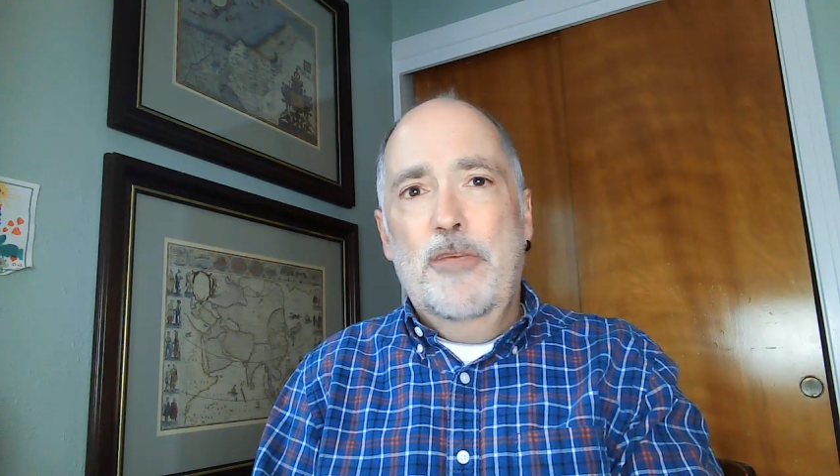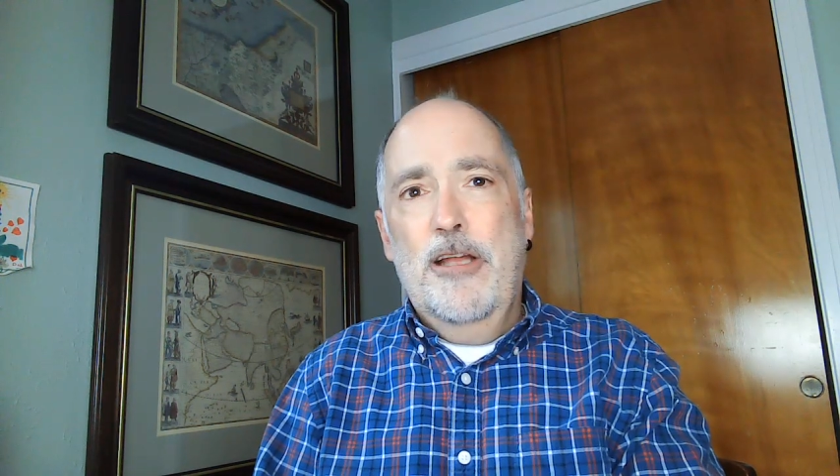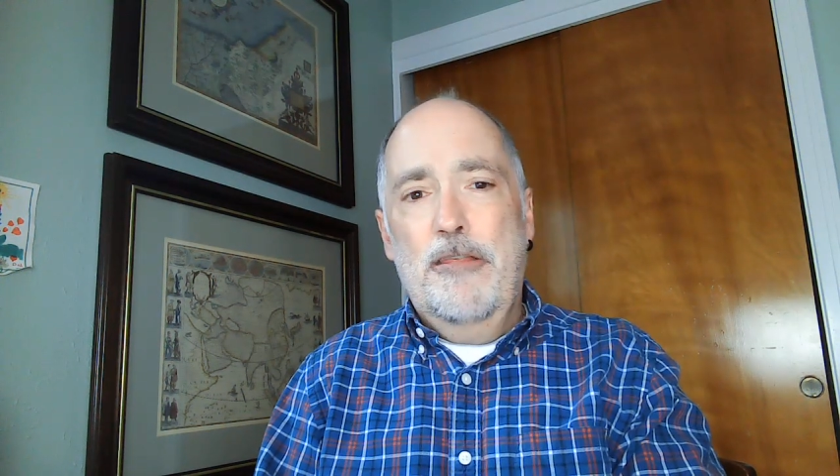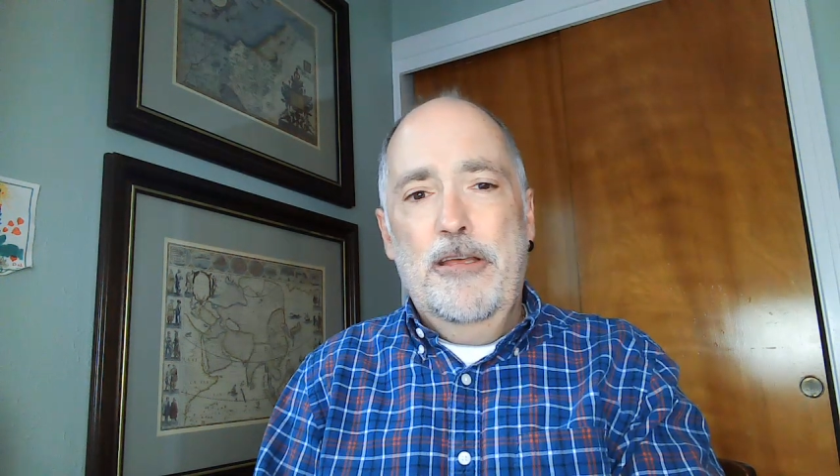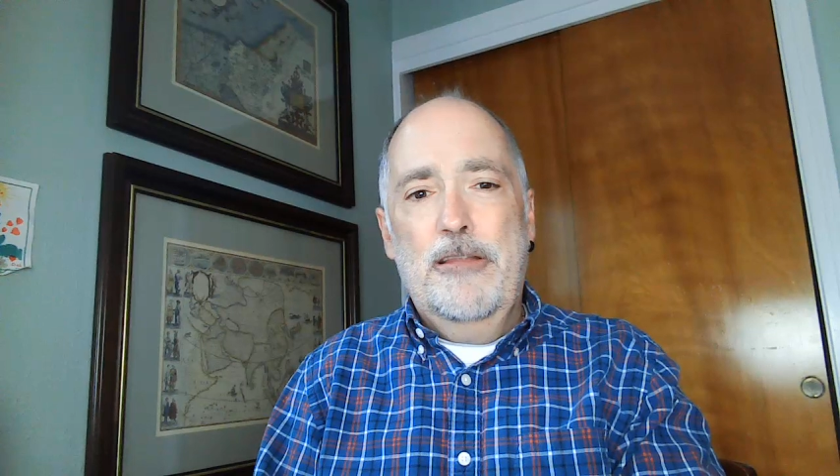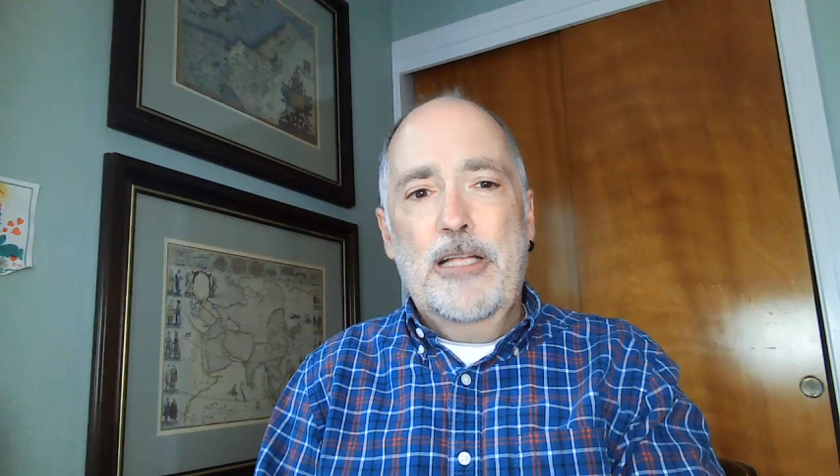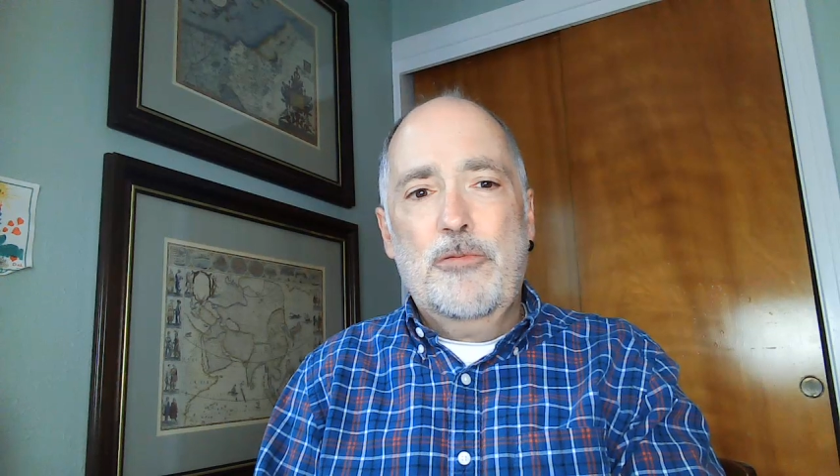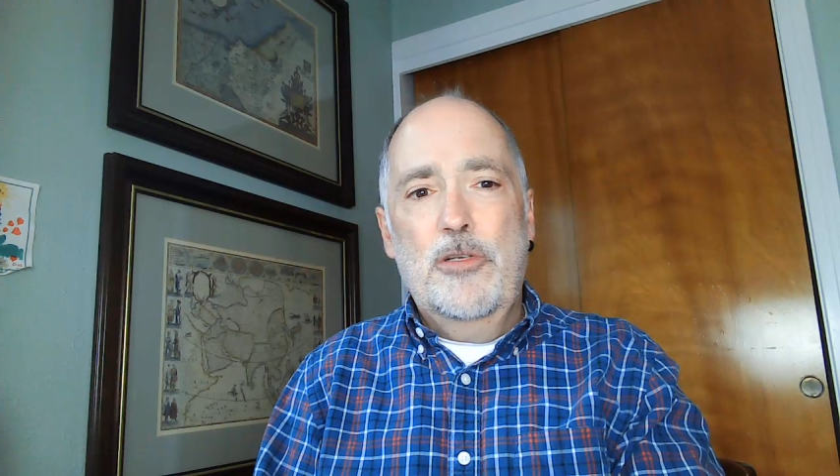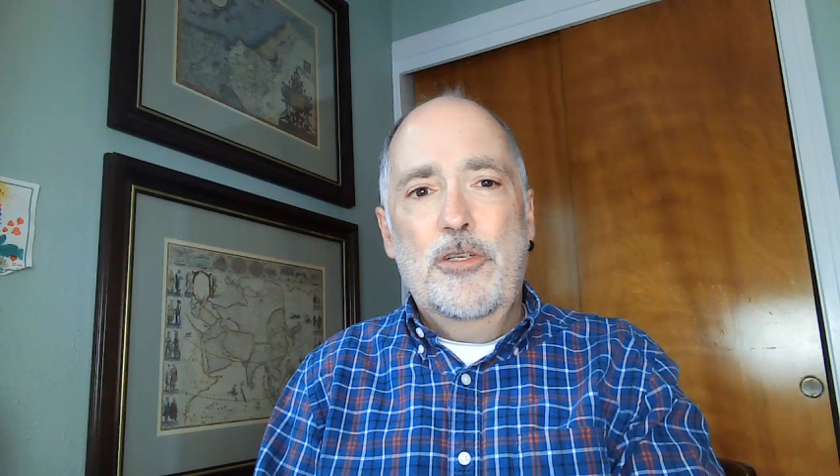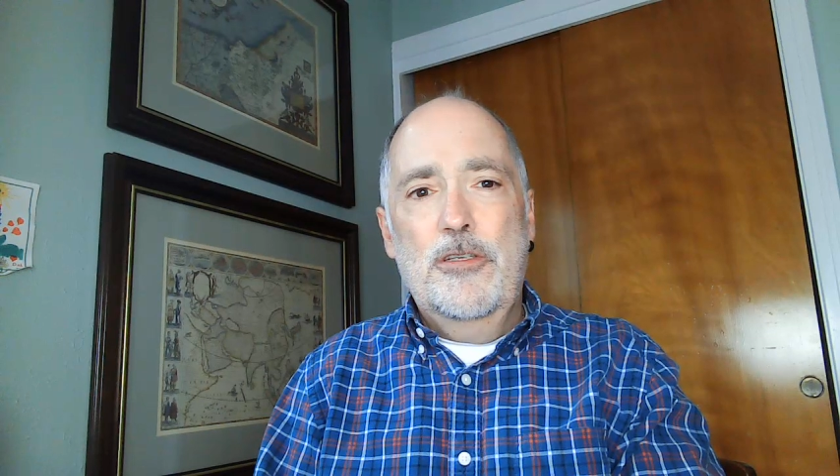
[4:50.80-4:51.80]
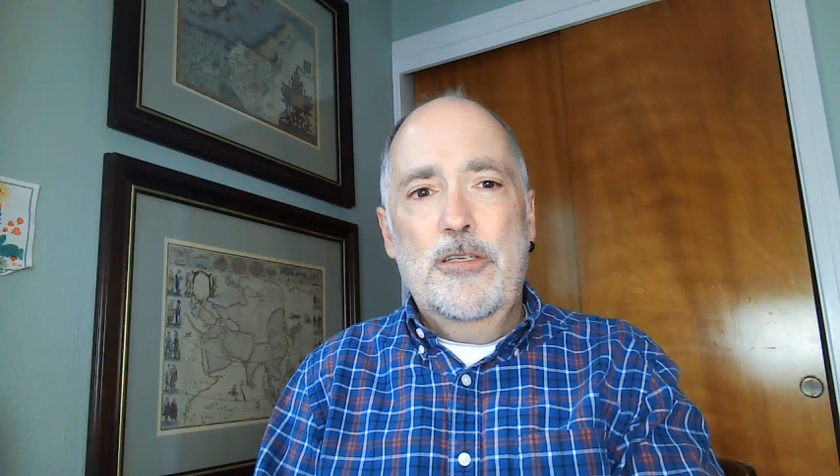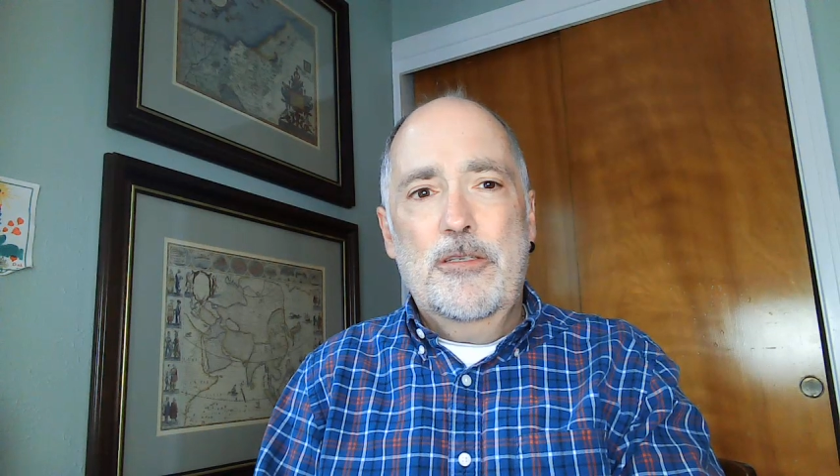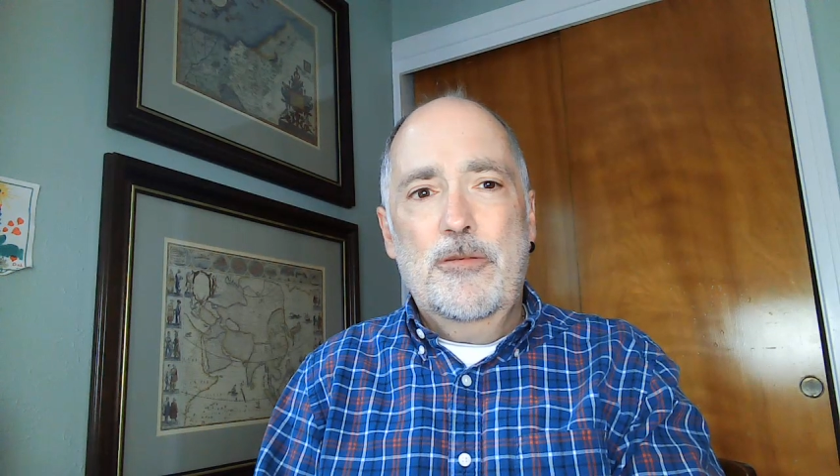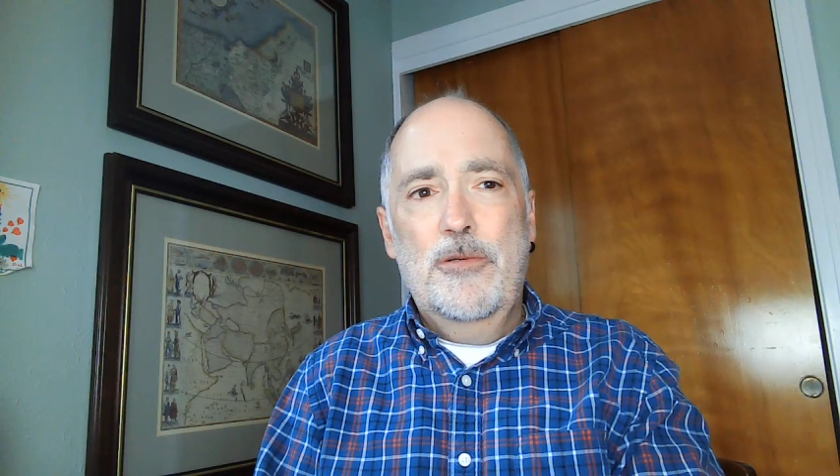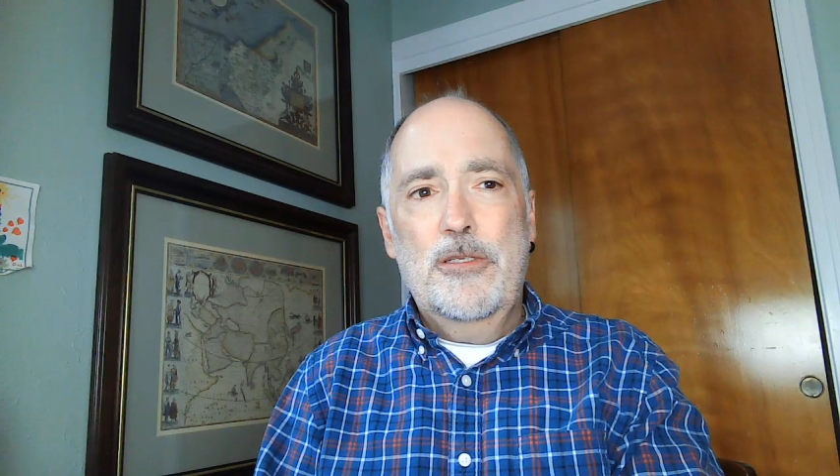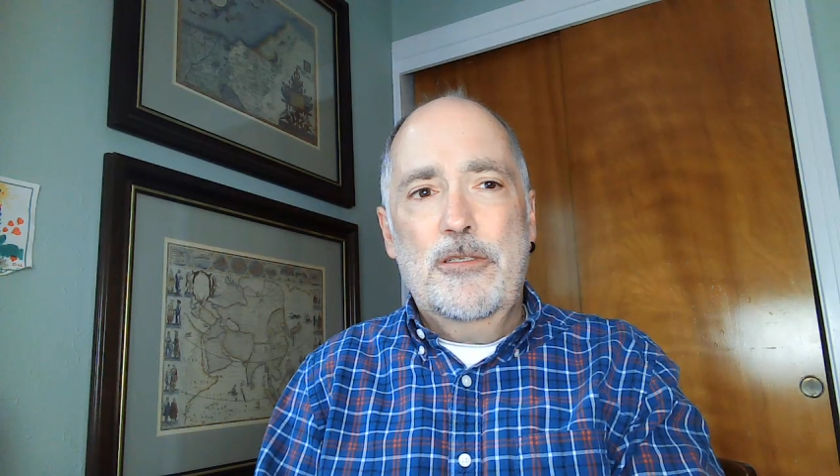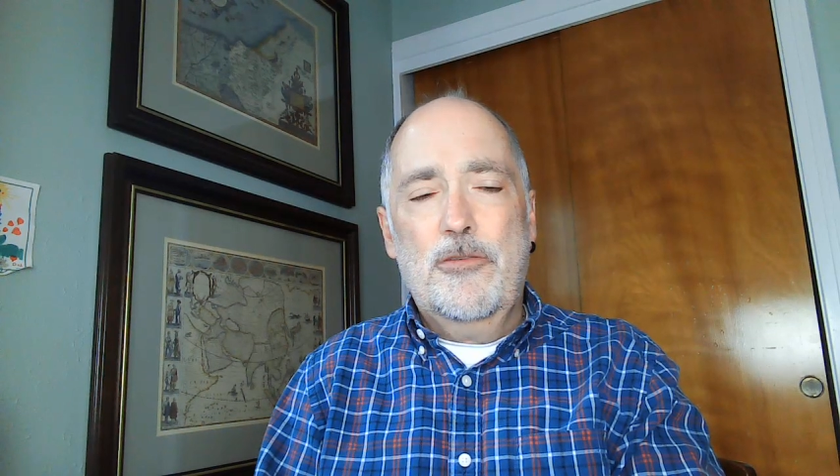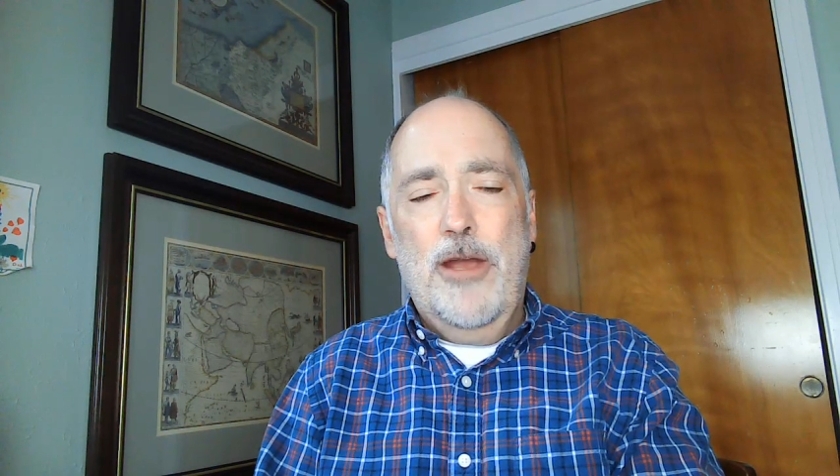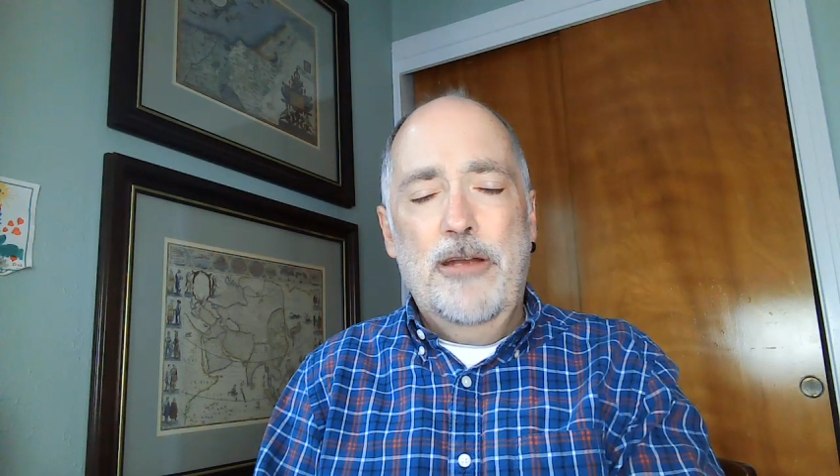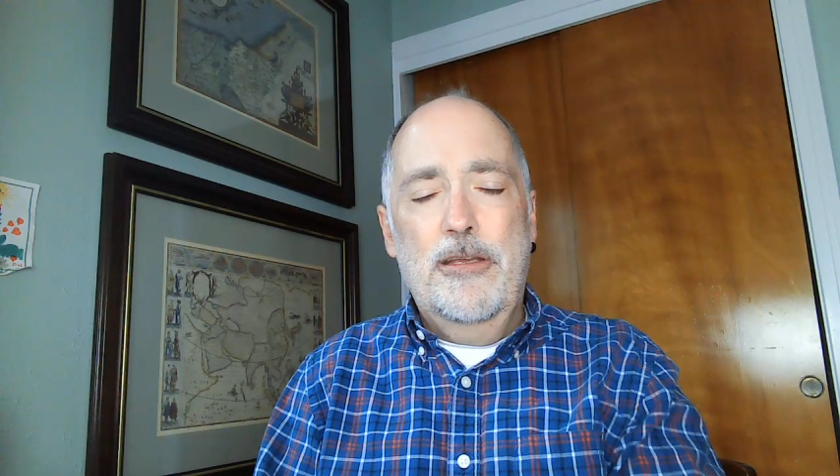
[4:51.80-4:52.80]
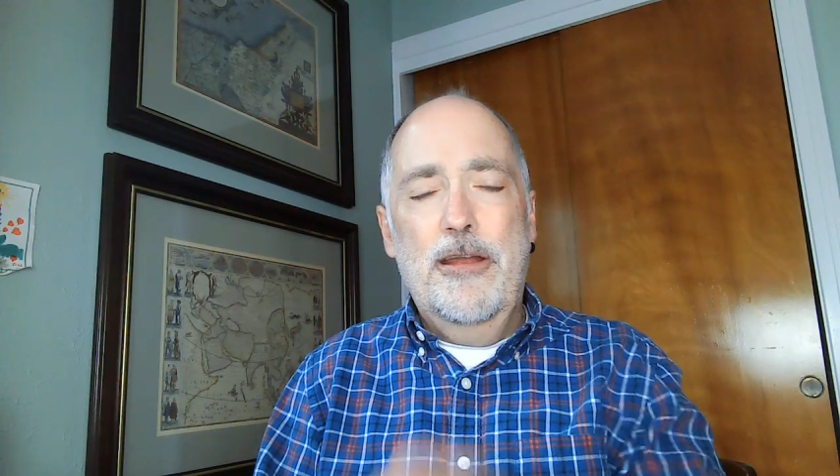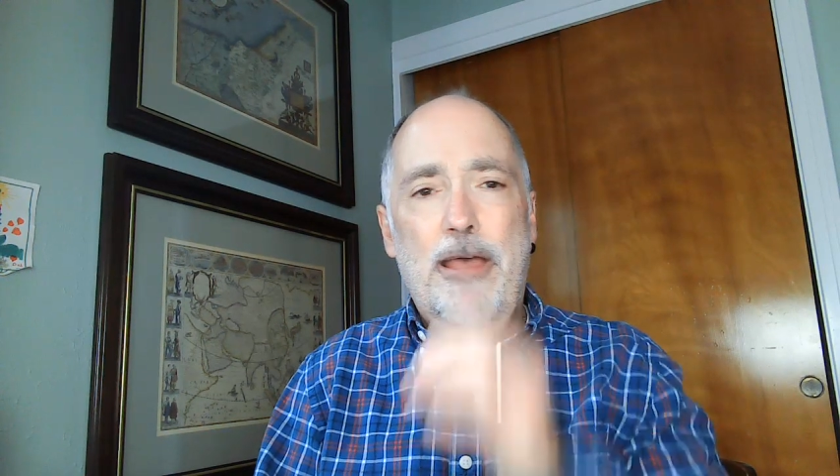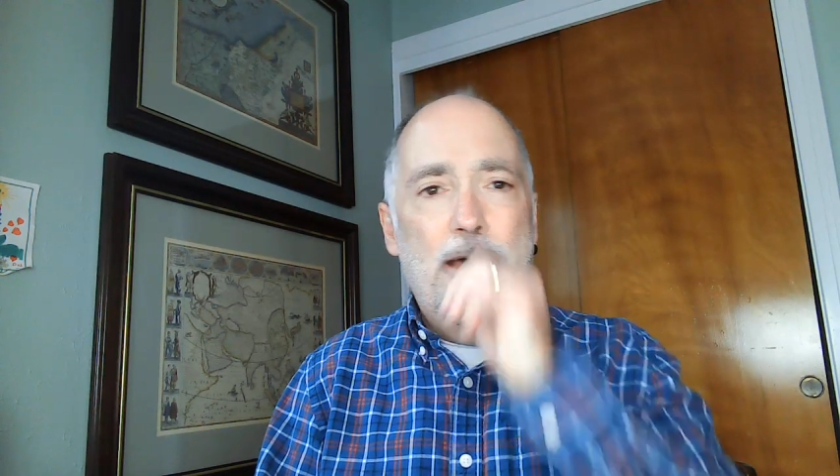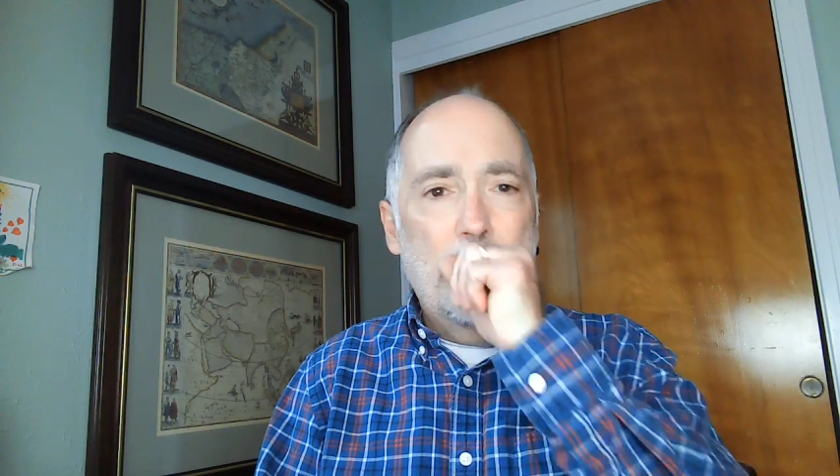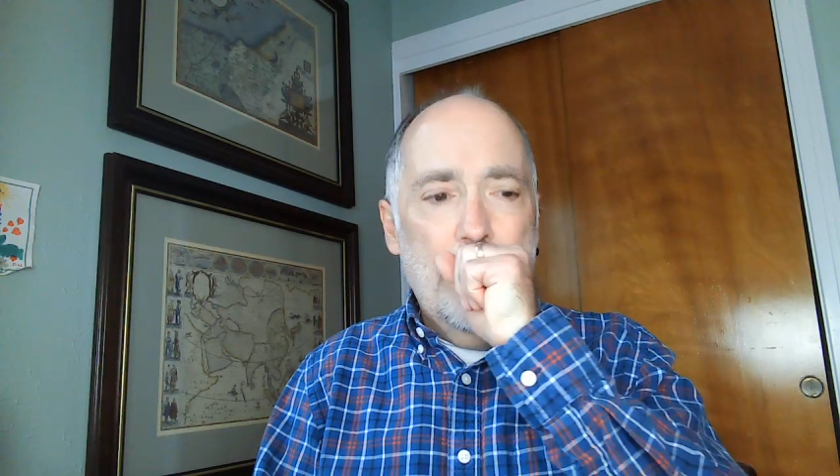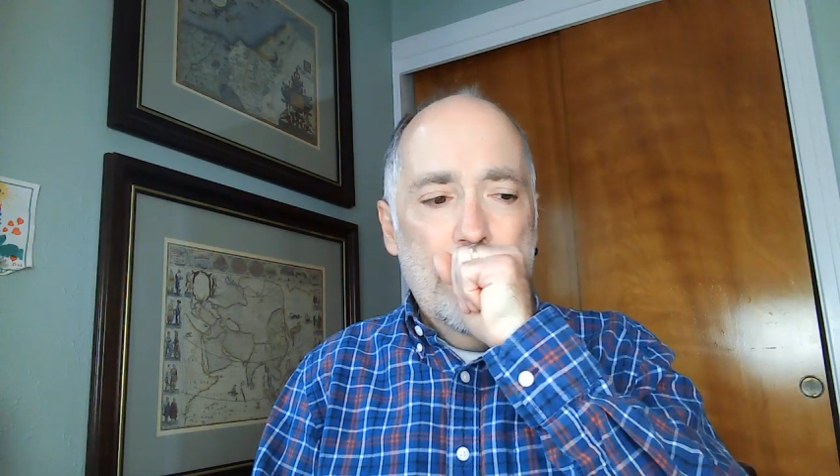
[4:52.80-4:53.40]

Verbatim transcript: I think that's what Jesus was trying to get at.